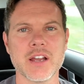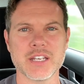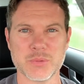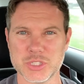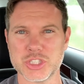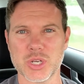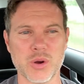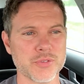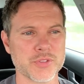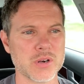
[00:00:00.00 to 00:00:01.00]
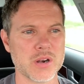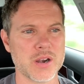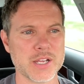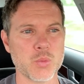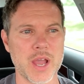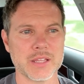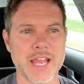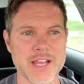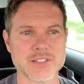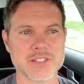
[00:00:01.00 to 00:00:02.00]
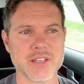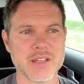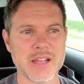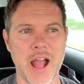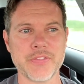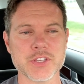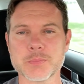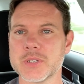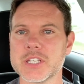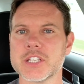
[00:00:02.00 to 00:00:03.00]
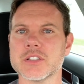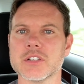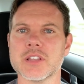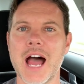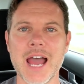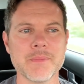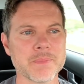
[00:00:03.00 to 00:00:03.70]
and it would show if there are any wetlands on this particular lot.